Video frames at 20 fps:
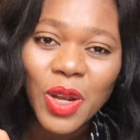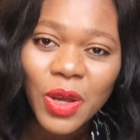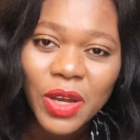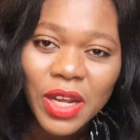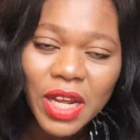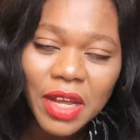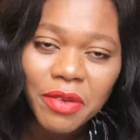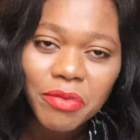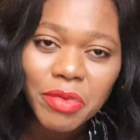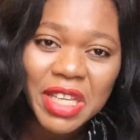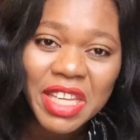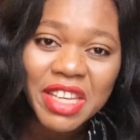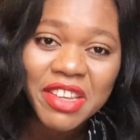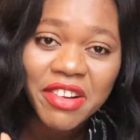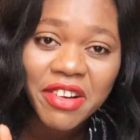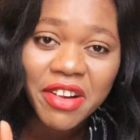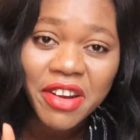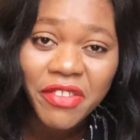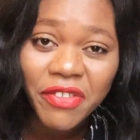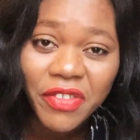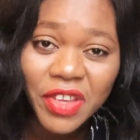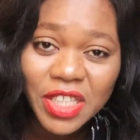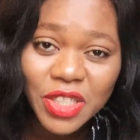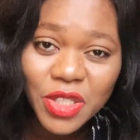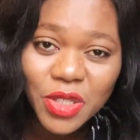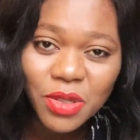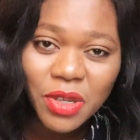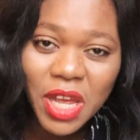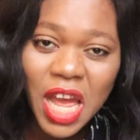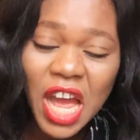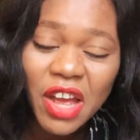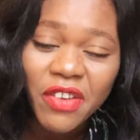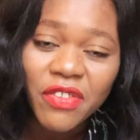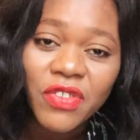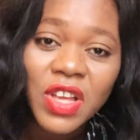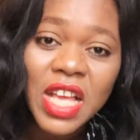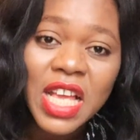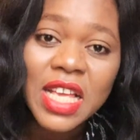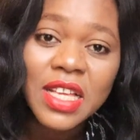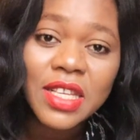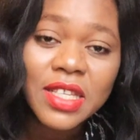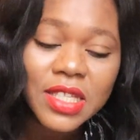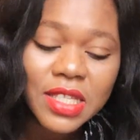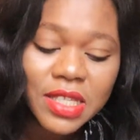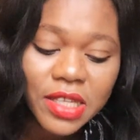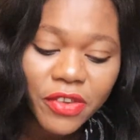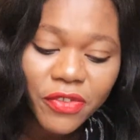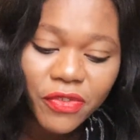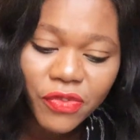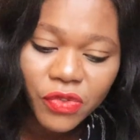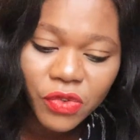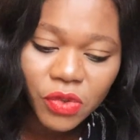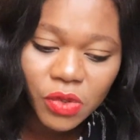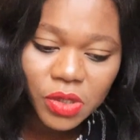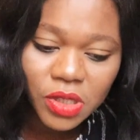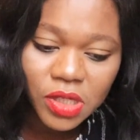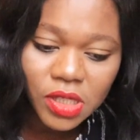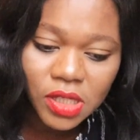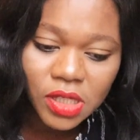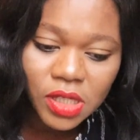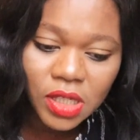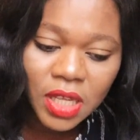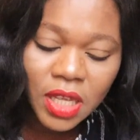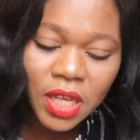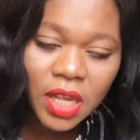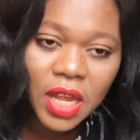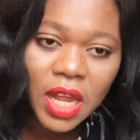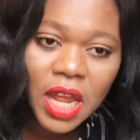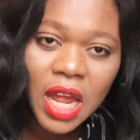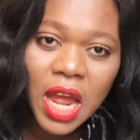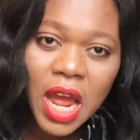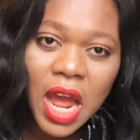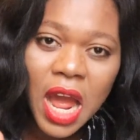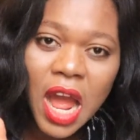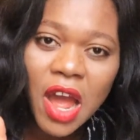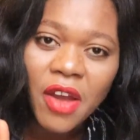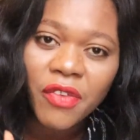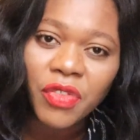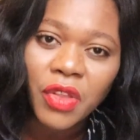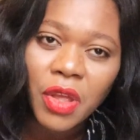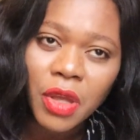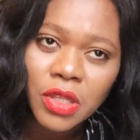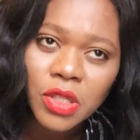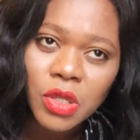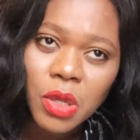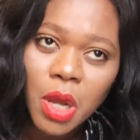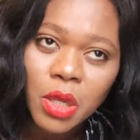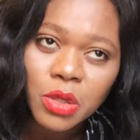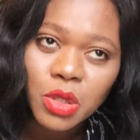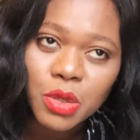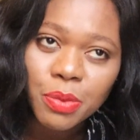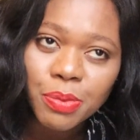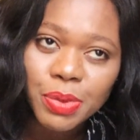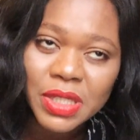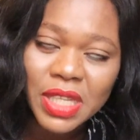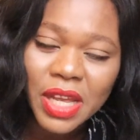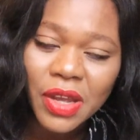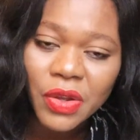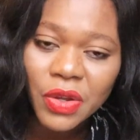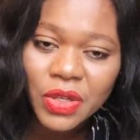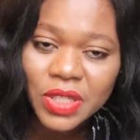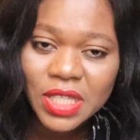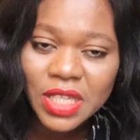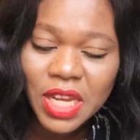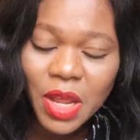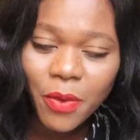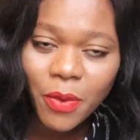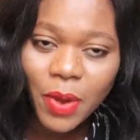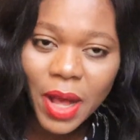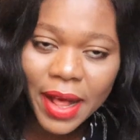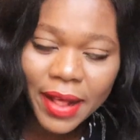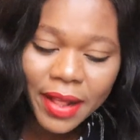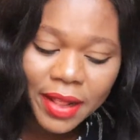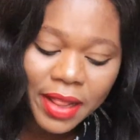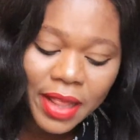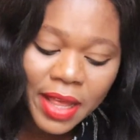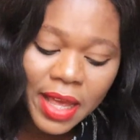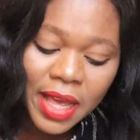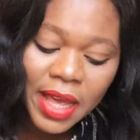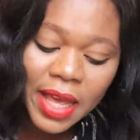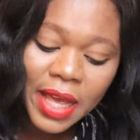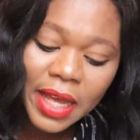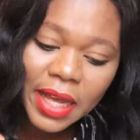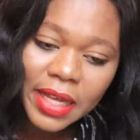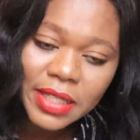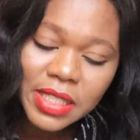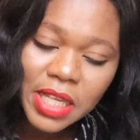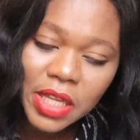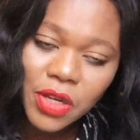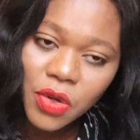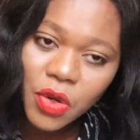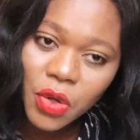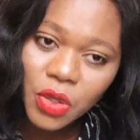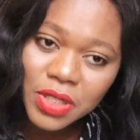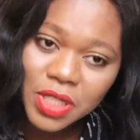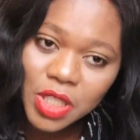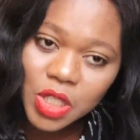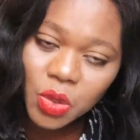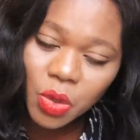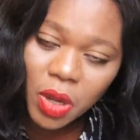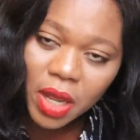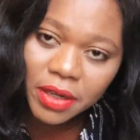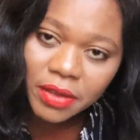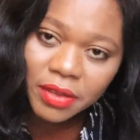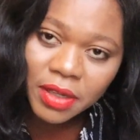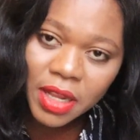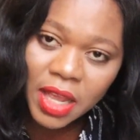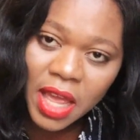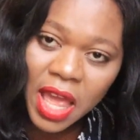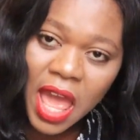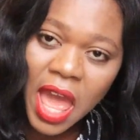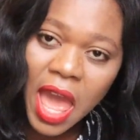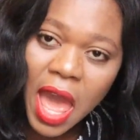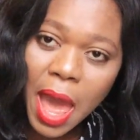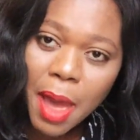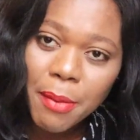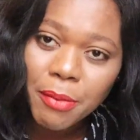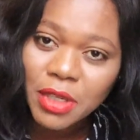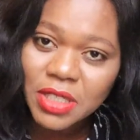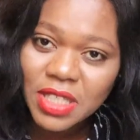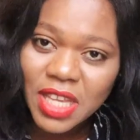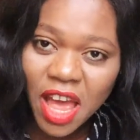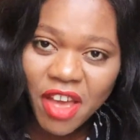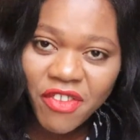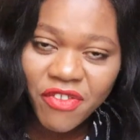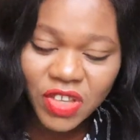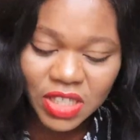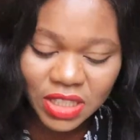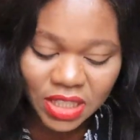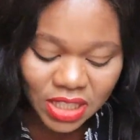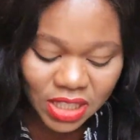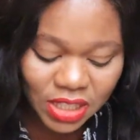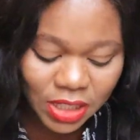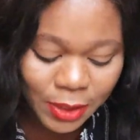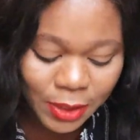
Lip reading: long I've been craving to have seafood. I've not gone to Port Harcourt in a while. I say no, this one, I must have it.